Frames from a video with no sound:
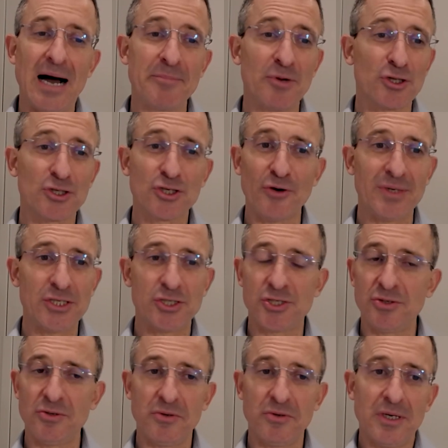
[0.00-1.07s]
I'm not going
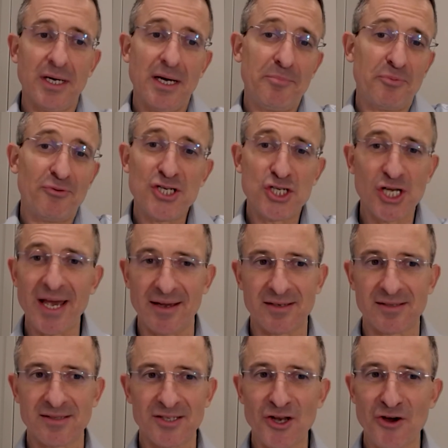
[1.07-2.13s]
to uh, appreciate,